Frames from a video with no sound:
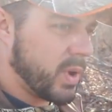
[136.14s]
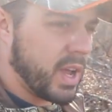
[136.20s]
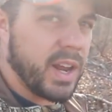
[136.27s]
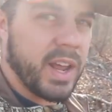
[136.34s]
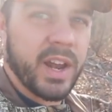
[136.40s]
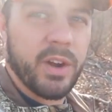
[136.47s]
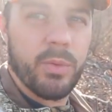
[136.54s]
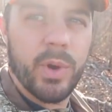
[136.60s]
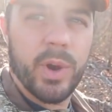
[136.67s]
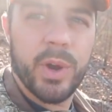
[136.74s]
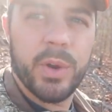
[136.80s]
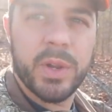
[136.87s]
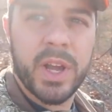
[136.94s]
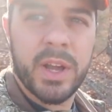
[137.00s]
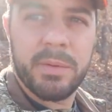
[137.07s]
kind of had a
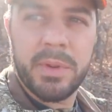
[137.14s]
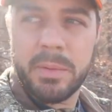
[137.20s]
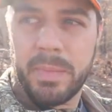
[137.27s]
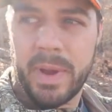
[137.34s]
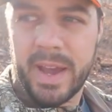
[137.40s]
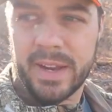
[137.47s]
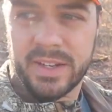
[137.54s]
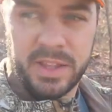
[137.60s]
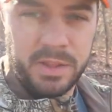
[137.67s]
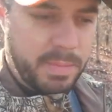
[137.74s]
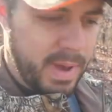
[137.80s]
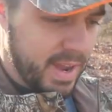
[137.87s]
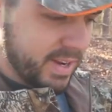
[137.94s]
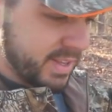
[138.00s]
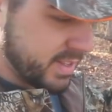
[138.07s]
road coming back to the
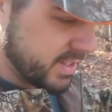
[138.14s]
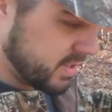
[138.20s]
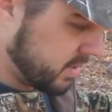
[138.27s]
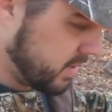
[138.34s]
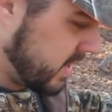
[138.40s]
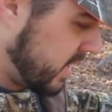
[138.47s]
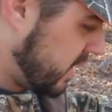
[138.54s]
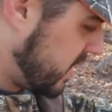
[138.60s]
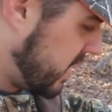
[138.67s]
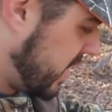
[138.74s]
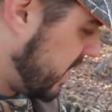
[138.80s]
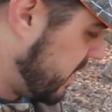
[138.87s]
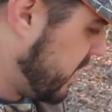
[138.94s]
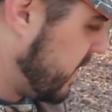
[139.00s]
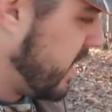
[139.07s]
back of this little
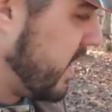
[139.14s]
area,